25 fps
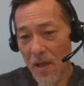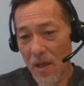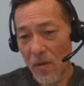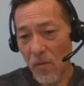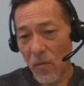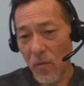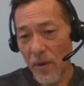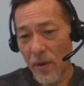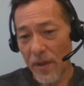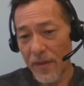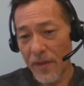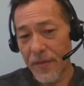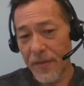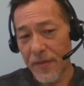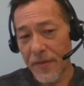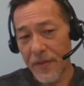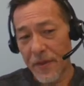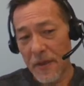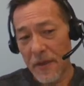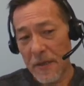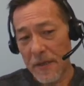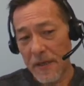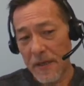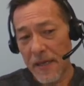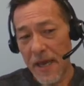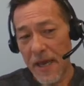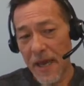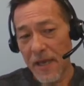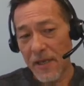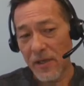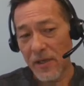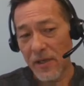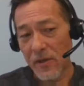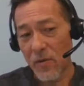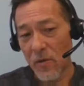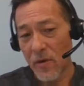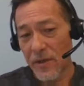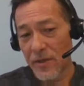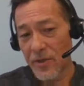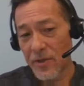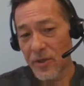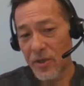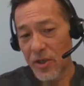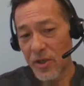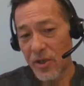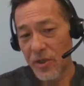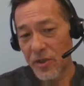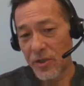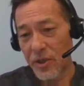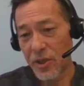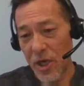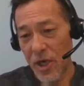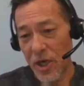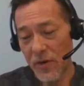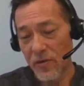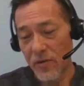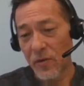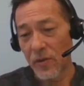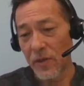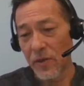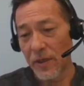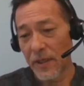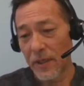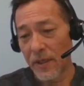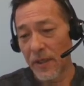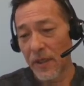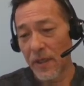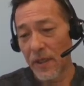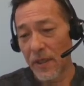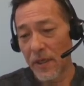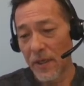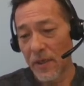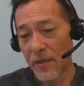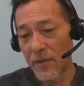With categories, generally,